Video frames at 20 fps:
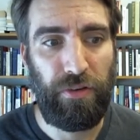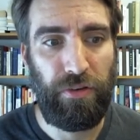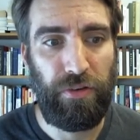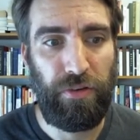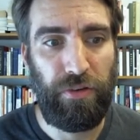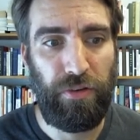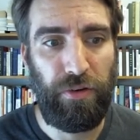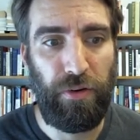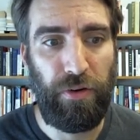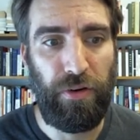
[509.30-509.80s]

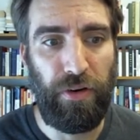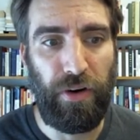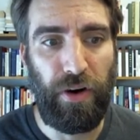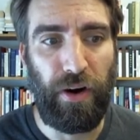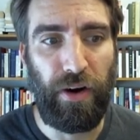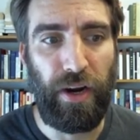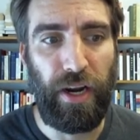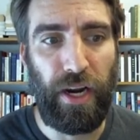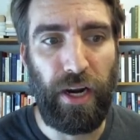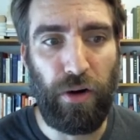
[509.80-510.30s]
two
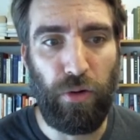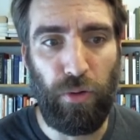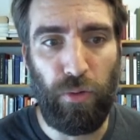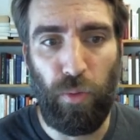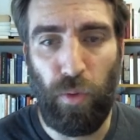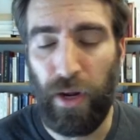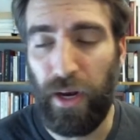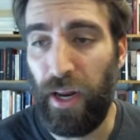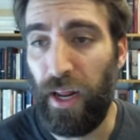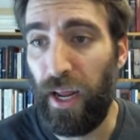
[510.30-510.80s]
denarii equal
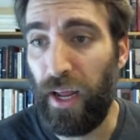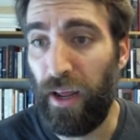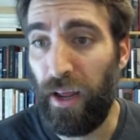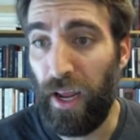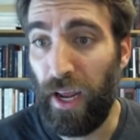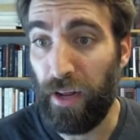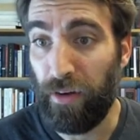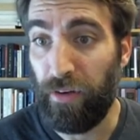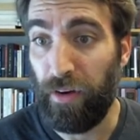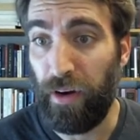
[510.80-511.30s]
one
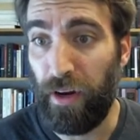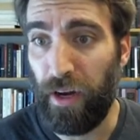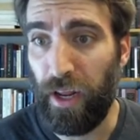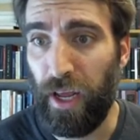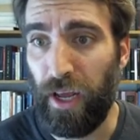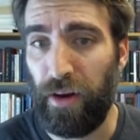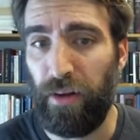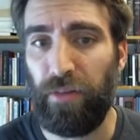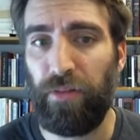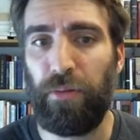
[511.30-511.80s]

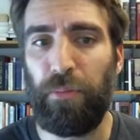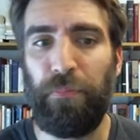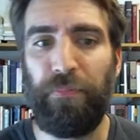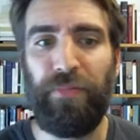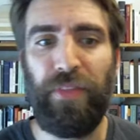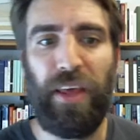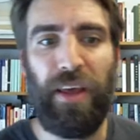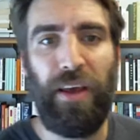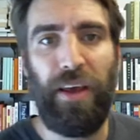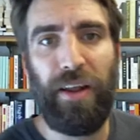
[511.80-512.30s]
Antoninianus.
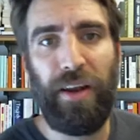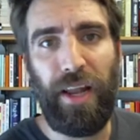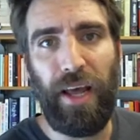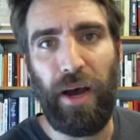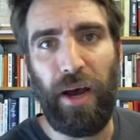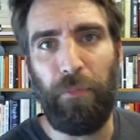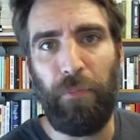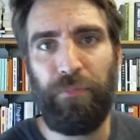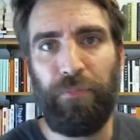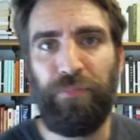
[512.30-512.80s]

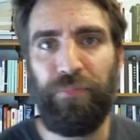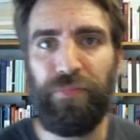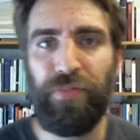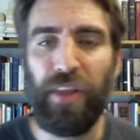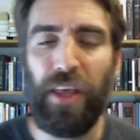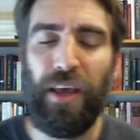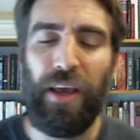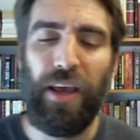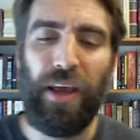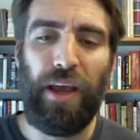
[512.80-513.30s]
Now,
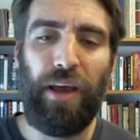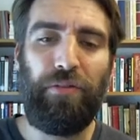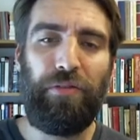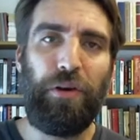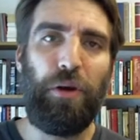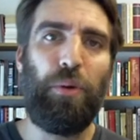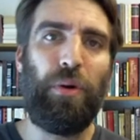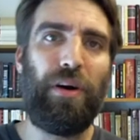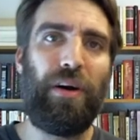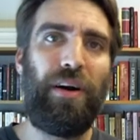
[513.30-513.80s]
if
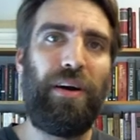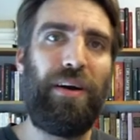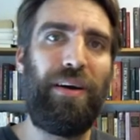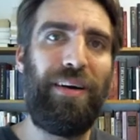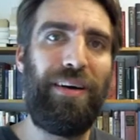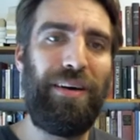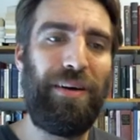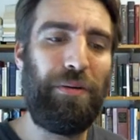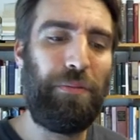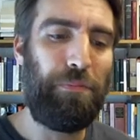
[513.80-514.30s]
you are
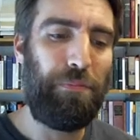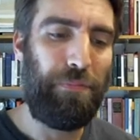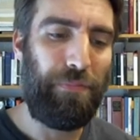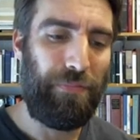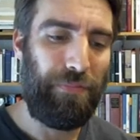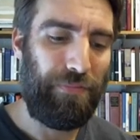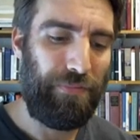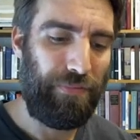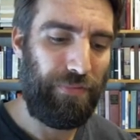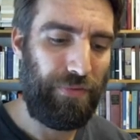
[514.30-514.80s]

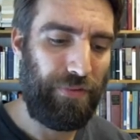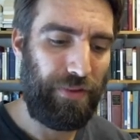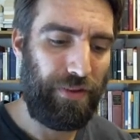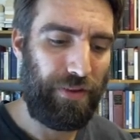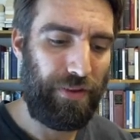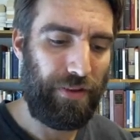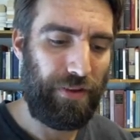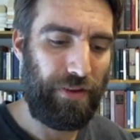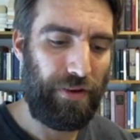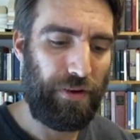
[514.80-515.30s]

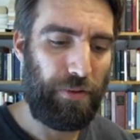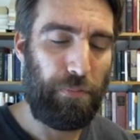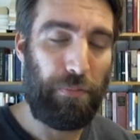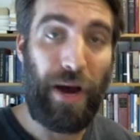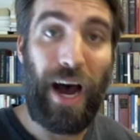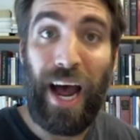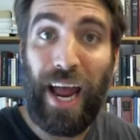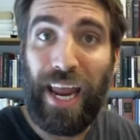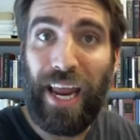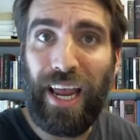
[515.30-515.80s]

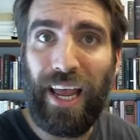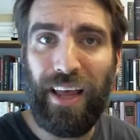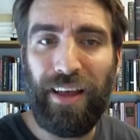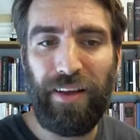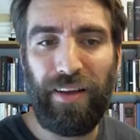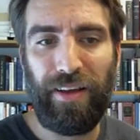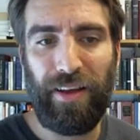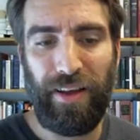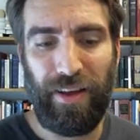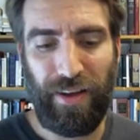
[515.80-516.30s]
buying
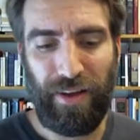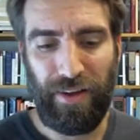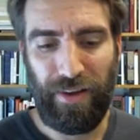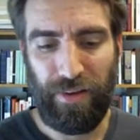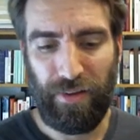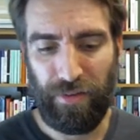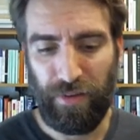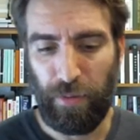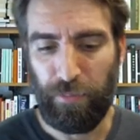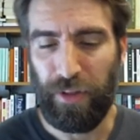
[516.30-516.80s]

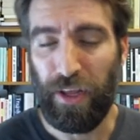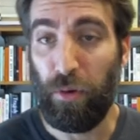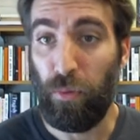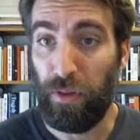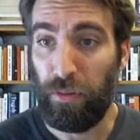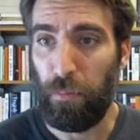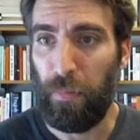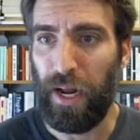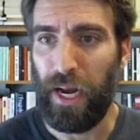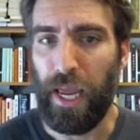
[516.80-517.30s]
something
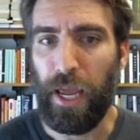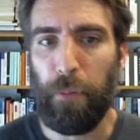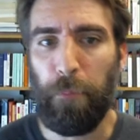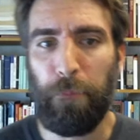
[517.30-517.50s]
with money,